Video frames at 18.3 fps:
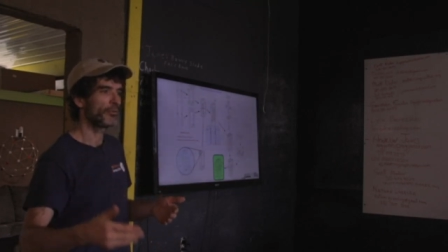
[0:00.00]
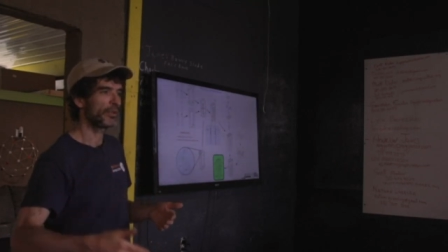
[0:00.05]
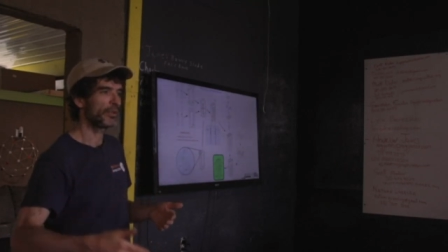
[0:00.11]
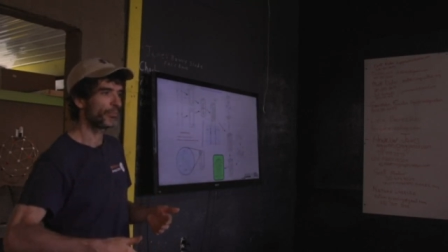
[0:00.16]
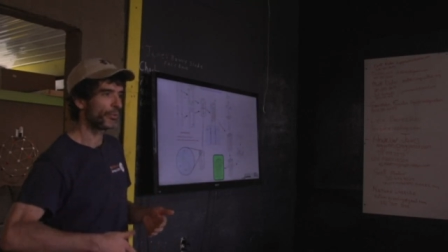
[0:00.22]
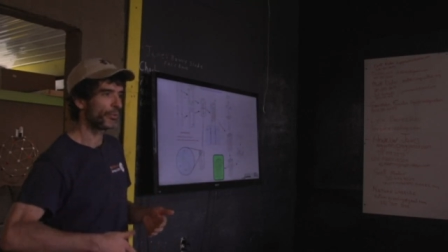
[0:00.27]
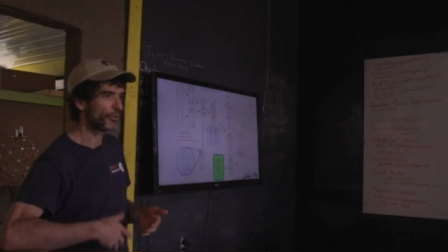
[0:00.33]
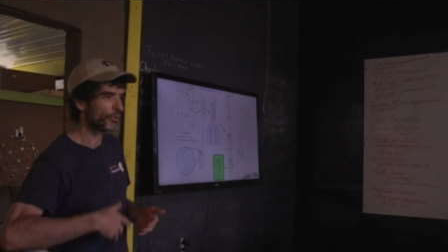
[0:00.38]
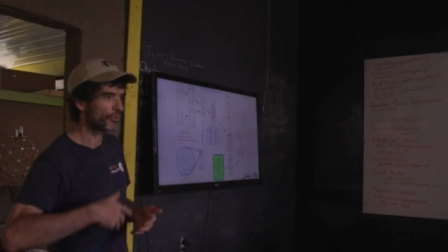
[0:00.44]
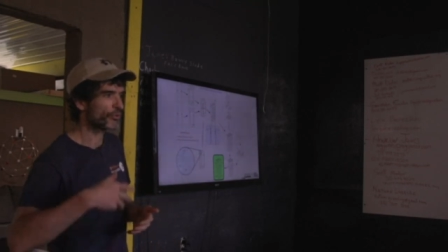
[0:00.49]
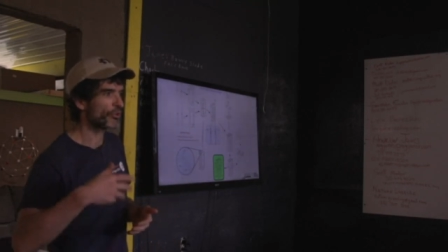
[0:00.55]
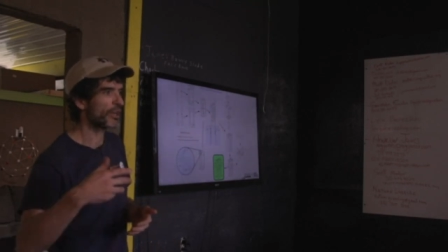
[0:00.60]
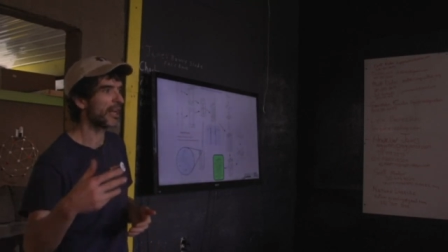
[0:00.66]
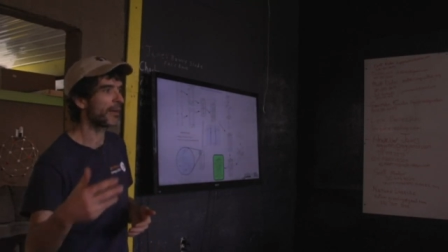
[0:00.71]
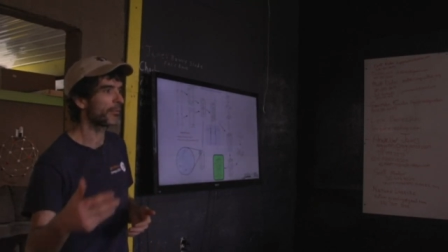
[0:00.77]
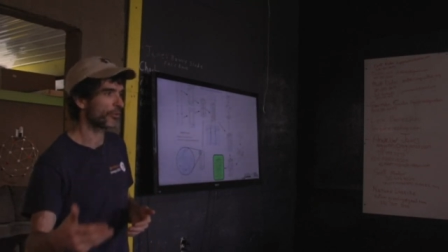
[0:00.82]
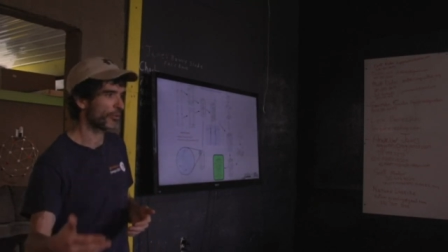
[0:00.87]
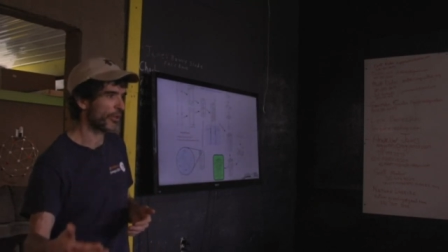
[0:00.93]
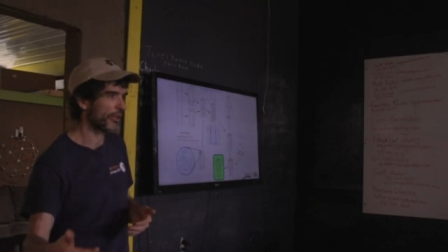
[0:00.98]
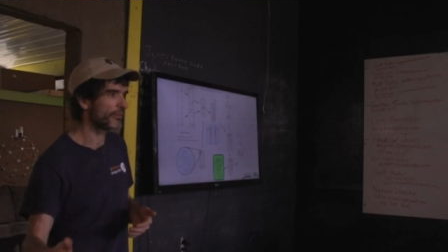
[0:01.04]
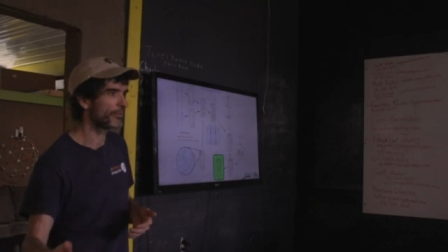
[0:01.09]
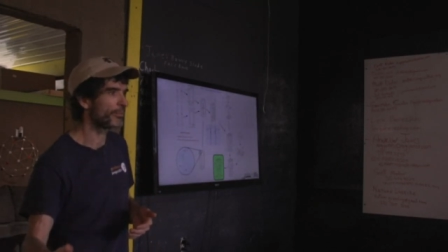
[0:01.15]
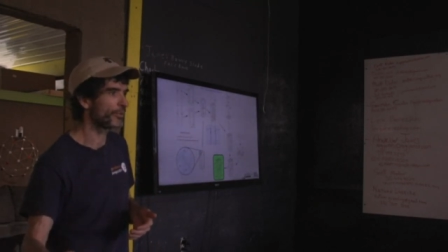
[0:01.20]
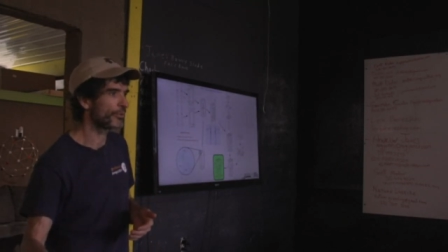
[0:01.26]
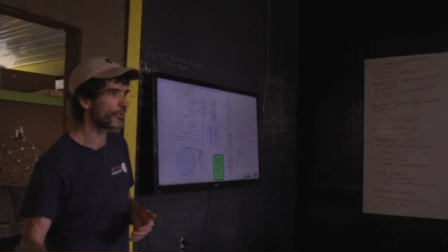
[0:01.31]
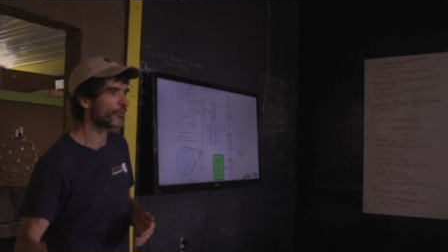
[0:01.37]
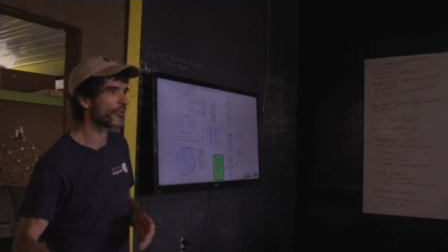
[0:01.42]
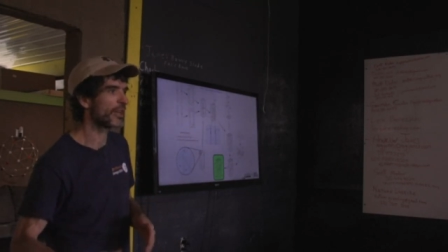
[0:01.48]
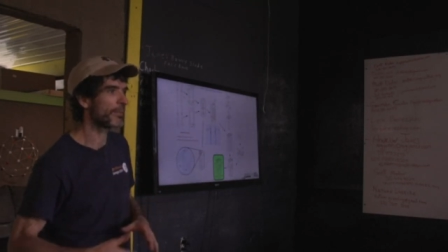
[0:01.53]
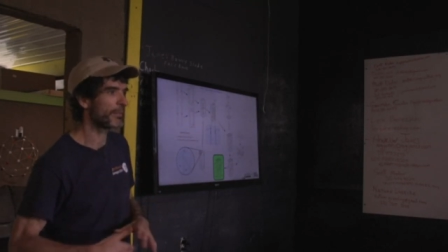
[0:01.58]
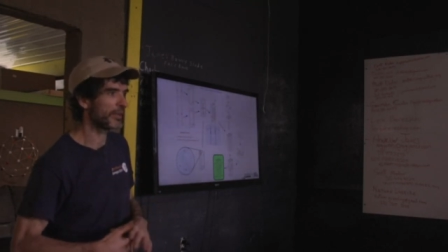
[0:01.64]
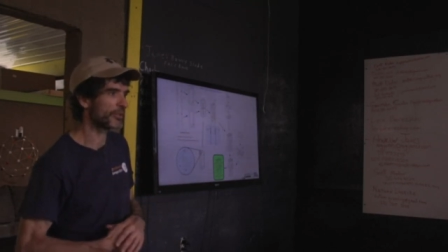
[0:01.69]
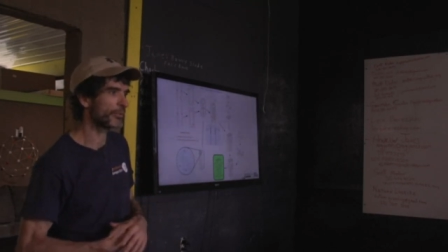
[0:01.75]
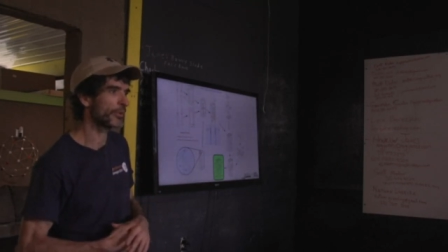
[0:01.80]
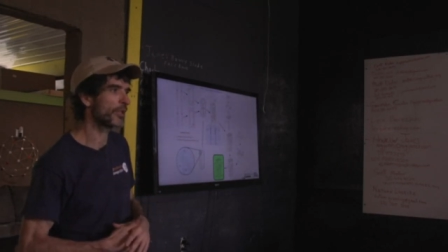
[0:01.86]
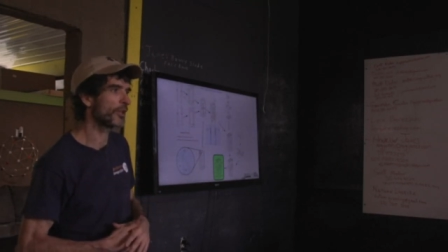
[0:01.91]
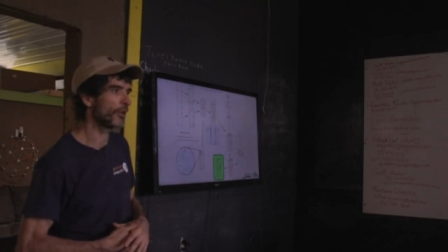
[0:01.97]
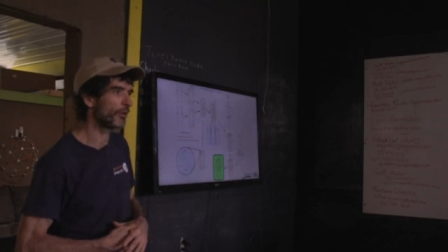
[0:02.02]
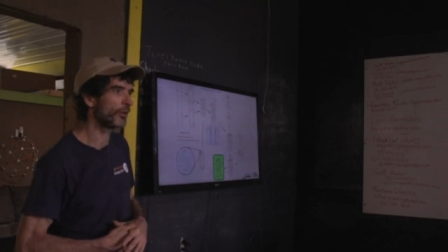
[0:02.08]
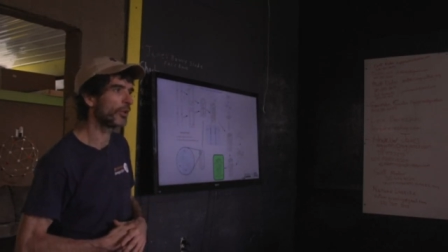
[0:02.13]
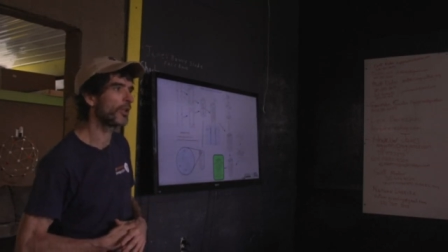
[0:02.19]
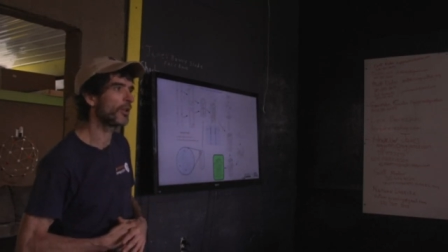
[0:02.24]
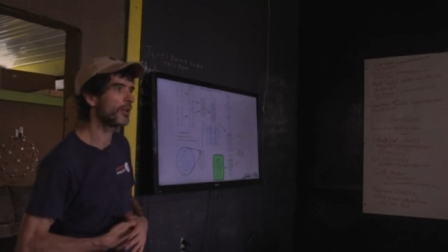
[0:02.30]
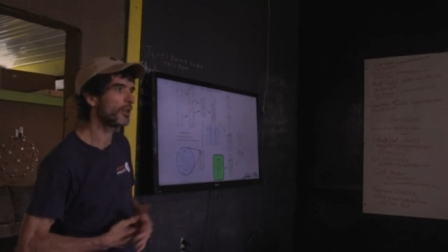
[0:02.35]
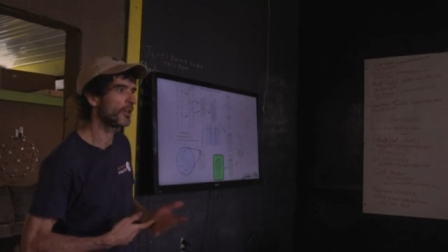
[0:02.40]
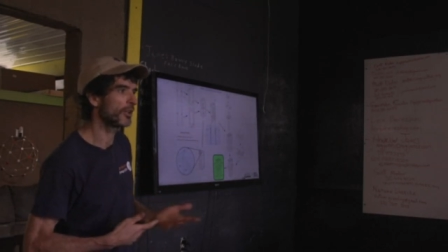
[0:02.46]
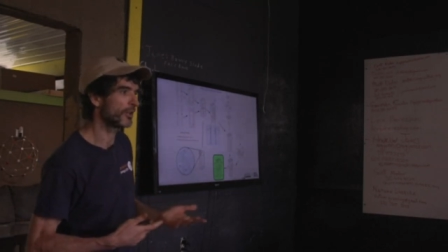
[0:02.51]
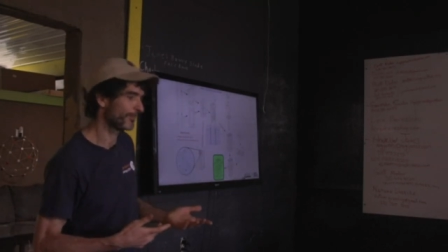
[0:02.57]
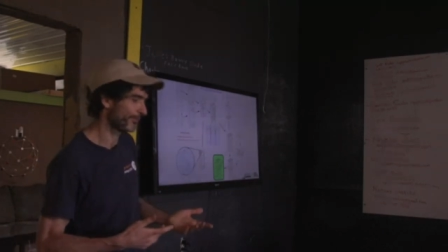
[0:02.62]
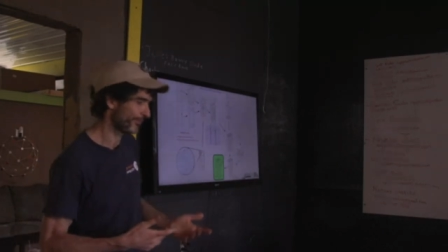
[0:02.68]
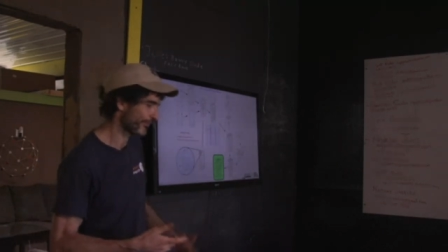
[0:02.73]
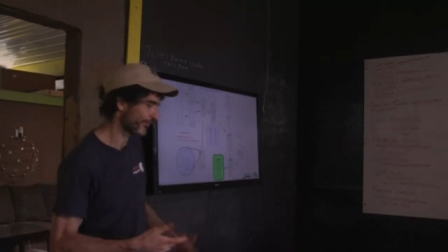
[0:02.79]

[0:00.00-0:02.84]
we try to bootstrap as we go along.